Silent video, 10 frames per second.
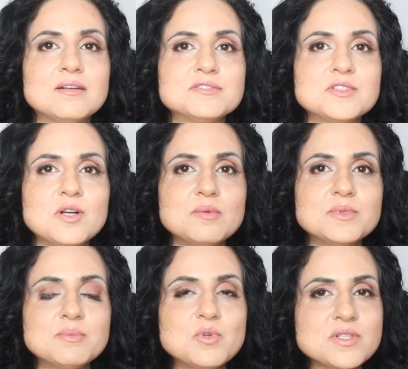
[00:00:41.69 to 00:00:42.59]
from
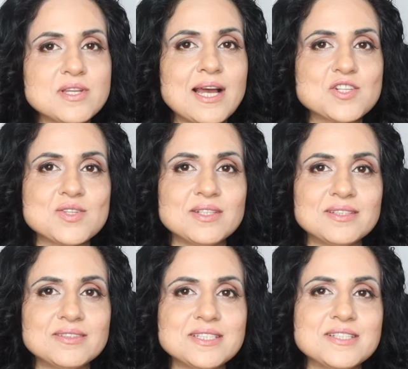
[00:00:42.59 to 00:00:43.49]
the most natural
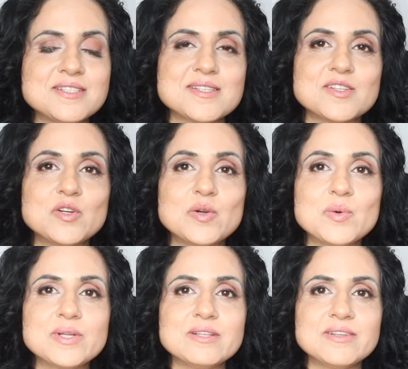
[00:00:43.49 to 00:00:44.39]
ingredients that are
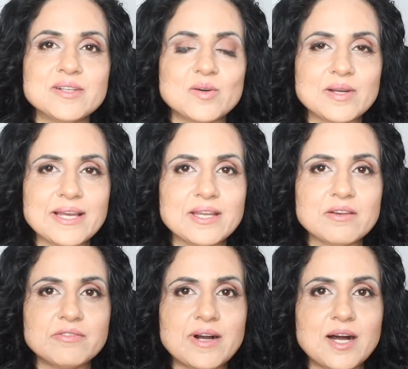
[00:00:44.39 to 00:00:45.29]
grown in their
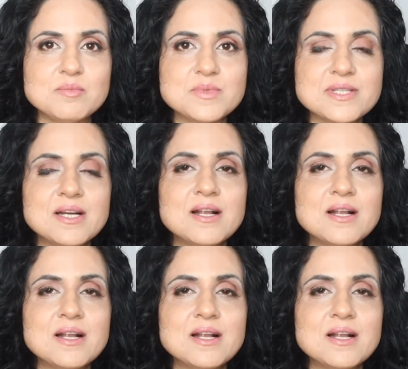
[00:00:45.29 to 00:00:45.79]
organic farms,